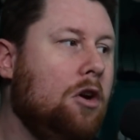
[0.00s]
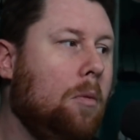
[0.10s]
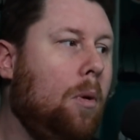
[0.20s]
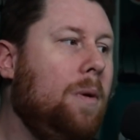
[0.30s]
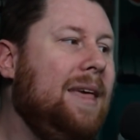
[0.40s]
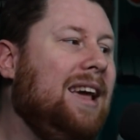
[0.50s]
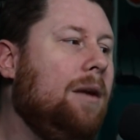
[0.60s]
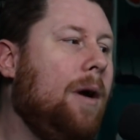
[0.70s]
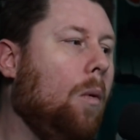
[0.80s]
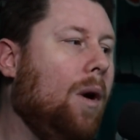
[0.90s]
but when they get
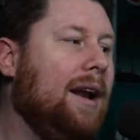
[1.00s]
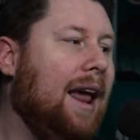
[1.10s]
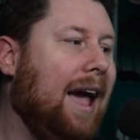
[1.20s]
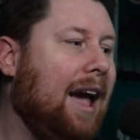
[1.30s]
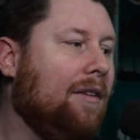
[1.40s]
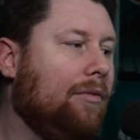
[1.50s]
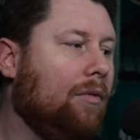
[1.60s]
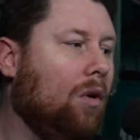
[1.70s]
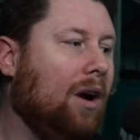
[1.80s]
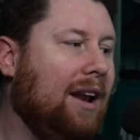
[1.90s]
about one and a half
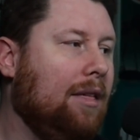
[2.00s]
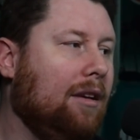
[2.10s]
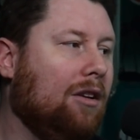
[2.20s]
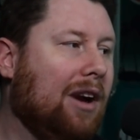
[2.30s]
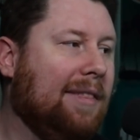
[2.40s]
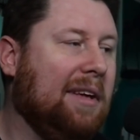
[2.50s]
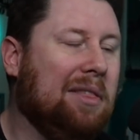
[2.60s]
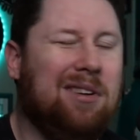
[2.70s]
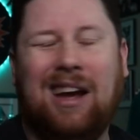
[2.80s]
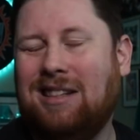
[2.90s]
or anything around like
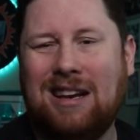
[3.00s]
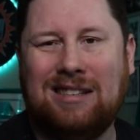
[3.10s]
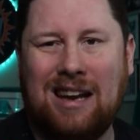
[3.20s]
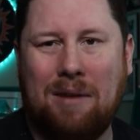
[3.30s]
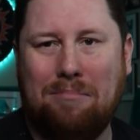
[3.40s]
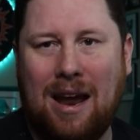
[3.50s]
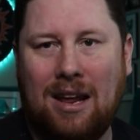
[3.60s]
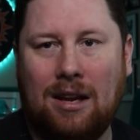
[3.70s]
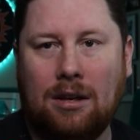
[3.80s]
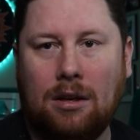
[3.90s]
three, I tend to not bet it.